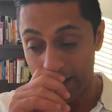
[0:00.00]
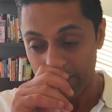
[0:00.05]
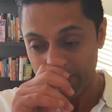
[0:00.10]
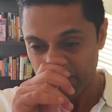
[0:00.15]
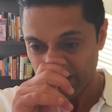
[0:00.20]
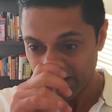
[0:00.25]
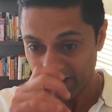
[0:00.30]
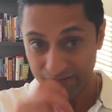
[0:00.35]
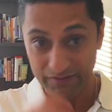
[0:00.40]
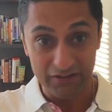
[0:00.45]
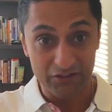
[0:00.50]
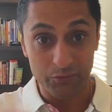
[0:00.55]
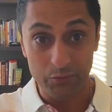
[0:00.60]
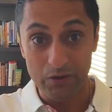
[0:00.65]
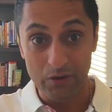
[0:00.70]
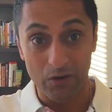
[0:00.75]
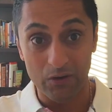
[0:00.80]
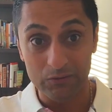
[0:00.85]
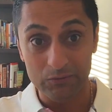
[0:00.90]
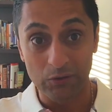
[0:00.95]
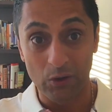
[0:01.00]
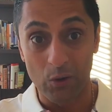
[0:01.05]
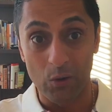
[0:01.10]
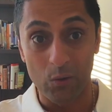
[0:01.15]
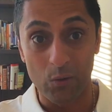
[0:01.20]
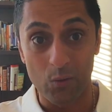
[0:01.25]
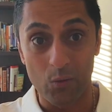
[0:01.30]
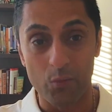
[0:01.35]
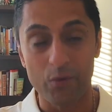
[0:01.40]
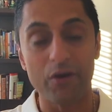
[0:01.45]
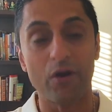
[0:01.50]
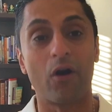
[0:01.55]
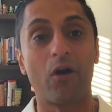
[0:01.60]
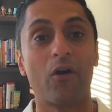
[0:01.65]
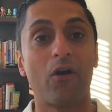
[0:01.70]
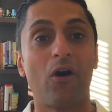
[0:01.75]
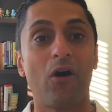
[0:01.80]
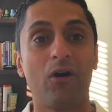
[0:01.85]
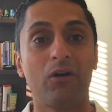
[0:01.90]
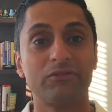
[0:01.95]
Funny thing is, we all know we
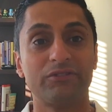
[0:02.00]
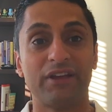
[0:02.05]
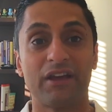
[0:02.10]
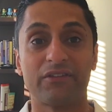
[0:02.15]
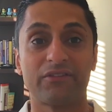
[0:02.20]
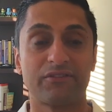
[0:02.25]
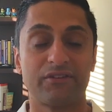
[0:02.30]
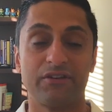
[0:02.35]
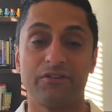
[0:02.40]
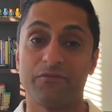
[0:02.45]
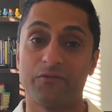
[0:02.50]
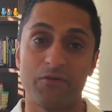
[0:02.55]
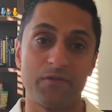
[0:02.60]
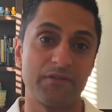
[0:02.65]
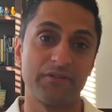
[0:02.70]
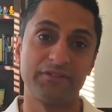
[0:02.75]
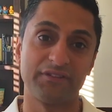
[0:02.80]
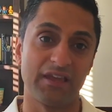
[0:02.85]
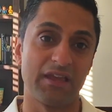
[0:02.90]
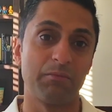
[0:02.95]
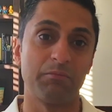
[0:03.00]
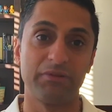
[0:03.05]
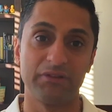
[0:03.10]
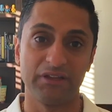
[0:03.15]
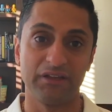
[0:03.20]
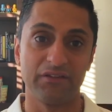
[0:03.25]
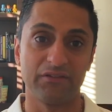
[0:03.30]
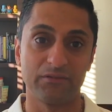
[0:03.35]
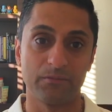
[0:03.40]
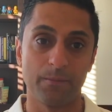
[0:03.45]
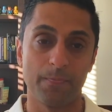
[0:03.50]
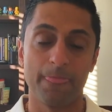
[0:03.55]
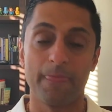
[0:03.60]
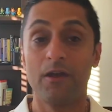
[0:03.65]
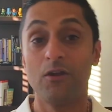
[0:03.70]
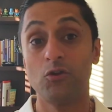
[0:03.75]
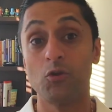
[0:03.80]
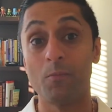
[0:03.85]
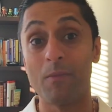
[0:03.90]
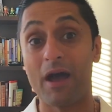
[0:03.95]
are all destined for the same place.
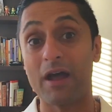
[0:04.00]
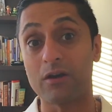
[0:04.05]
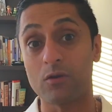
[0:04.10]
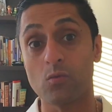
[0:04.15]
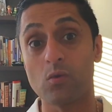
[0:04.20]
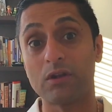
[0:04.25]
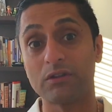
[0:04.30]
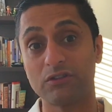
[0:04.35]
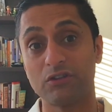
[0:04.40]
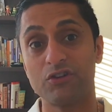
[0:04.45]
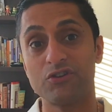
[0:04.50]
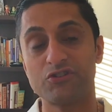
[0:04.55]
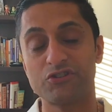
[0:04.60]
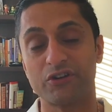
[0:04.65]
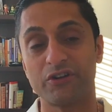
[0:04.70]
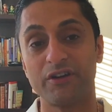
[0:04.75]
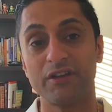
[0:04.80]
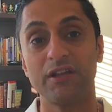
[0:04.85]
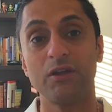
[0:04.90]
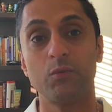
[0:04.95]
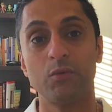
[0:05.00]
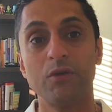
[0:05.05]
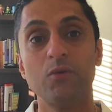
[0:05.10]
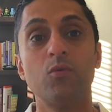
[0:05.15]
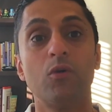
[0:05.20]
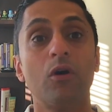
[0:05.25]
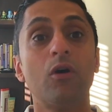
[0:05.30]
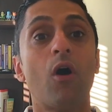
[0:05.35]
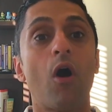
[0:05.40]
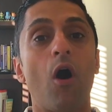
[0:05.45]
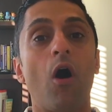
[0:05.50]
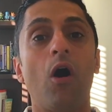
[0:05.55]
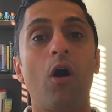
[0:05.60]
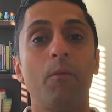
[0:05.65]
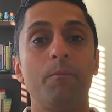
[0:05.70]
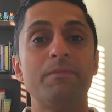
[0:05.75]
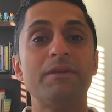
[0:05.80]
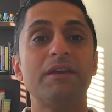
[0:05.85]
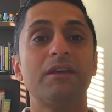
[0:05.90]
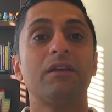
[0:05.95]
No matter what their journey, we will
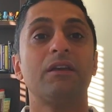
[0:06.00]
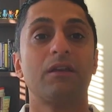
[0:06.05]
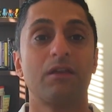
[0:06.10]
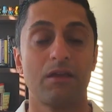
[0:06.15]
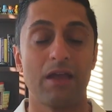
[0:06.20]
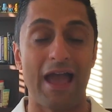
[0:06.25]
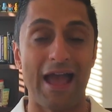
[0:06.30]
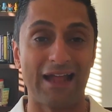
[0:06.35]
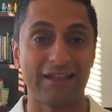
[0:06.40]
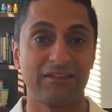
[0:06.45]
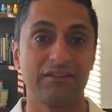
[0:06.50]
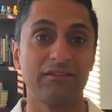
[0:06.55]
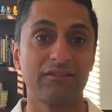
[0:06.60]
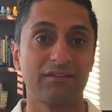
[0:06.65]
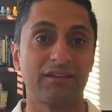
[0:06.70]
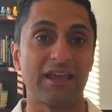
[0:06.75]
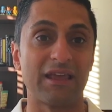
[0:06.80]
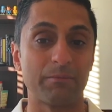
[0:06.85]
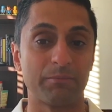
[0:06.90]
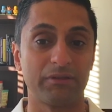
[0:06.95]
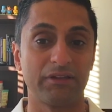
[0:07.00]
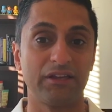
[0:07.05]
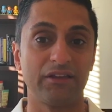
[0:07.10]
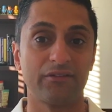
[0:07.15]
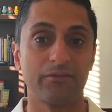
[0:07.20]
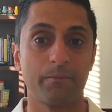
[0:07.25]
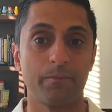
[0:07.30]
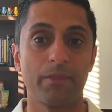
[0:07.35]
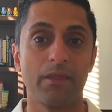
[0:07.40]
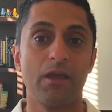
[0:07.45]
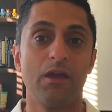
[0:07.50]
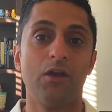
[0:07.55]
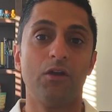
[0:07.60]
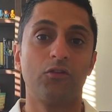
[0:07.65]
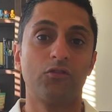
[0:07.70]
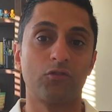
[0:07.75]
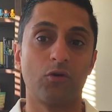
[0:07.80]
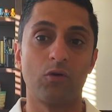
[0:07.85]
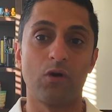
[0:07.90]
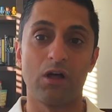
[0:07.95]
all be at the same place.
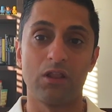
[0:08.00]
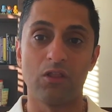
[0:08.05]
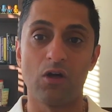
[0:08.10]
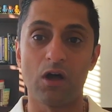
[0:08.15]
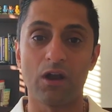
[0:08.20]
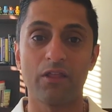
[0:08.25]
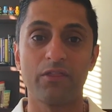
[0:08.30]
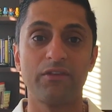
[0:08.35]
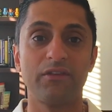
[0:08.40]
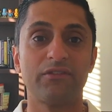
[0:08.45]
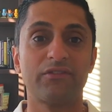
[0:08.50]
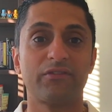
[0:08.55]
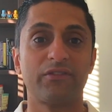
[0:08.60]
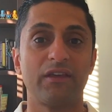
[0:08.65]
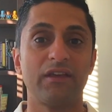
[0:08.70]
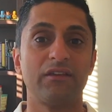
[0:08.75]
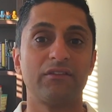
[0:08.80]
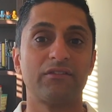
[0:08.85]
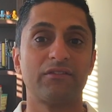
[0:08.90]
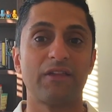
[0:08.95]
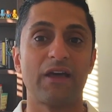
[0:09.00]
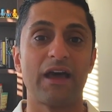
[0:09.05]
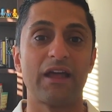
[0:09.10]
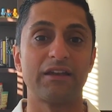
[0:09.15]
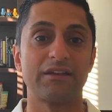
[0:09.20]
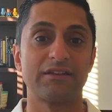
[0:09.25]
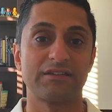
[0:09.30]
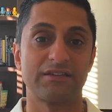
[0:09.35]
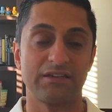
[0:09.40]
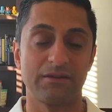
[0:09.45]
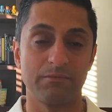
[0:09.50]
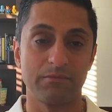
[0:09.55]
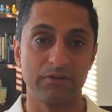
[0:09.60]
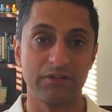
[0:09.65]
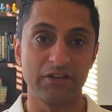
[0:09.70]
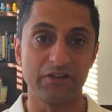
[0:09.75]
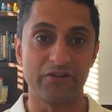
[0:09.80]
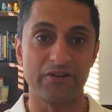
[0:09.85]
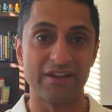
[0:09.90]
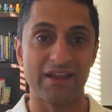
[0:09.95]
So a lot of these things that Tim
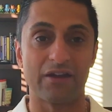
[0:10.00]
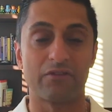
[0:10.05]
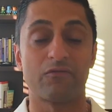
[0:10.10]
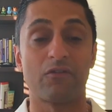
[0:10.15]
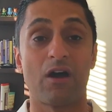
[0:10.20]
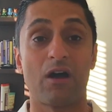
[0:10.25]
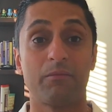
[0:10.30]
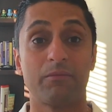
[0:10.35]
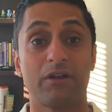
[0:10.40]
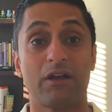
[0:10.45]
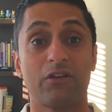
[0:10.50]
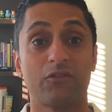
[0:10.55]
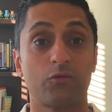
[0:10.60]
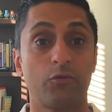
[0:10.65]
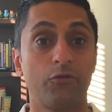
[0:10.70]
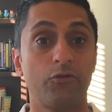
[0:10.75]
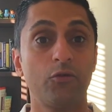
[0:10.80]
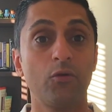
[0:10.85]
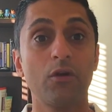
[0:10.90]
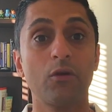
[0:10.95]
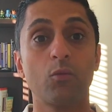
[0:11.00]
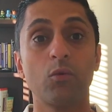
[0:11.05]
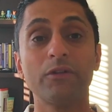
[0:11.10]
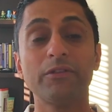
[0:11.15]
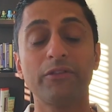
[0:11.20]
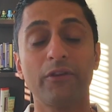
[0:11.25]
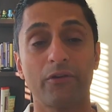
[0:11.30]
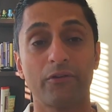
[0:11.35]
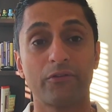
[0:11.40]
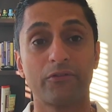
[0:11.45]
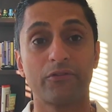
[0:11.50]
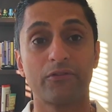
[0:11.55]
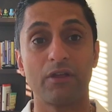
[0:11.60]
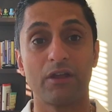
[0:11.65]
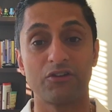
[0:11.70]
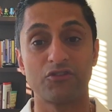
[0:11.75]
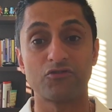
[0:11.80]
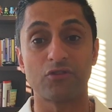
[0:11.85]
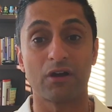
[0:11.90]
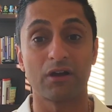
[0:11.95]
Leary and Ram Dass were doing with their
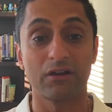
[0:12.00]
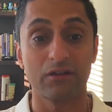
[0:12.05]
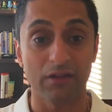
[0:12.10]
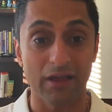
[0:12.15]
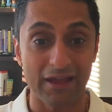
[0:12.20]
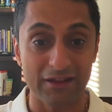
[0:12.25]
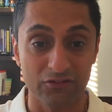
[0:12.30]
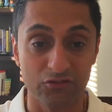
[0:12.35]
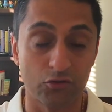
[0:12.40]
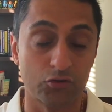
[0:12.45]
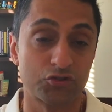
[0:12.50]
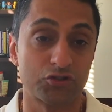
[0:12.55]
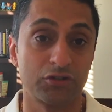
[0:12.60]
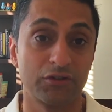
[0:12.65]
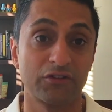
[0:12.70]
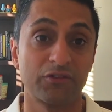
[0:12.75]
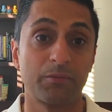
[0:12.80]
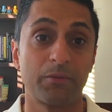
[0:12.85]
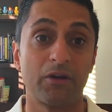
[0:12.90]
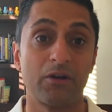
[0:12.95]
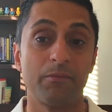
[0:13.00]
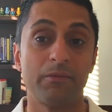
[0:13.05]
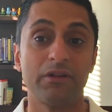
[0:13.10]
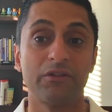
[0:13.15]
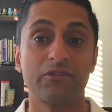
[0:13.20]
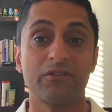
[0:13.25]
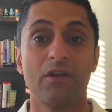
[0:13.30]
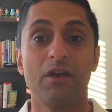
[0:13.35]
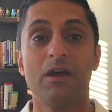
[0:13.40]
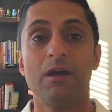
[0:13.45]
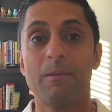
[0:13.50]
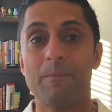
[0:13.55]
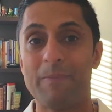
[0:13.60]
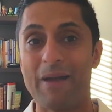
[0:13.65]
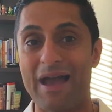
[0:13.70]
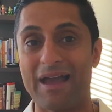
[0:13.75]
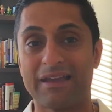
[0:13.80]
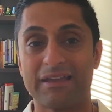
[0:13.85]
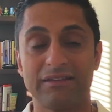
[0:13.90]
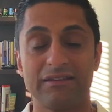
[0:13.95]
drug and social experiments
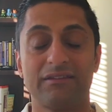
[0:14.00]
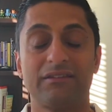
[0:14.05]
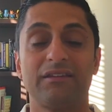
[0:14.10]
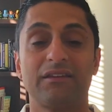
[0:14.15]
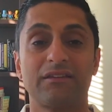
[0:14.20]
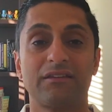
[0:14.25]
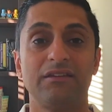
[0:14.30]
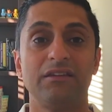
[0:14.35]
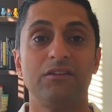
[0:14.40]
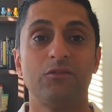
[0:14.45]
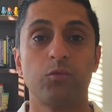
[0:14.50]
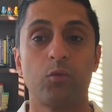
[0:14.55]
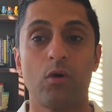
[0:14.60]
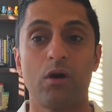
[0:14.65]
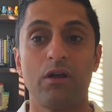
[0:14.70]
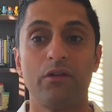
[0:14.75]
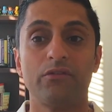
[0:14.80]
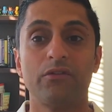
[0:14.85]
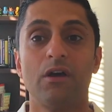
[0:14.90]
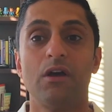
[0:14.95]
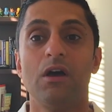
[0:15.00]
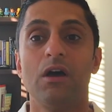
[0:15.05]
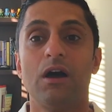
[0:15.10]
back in the 60s was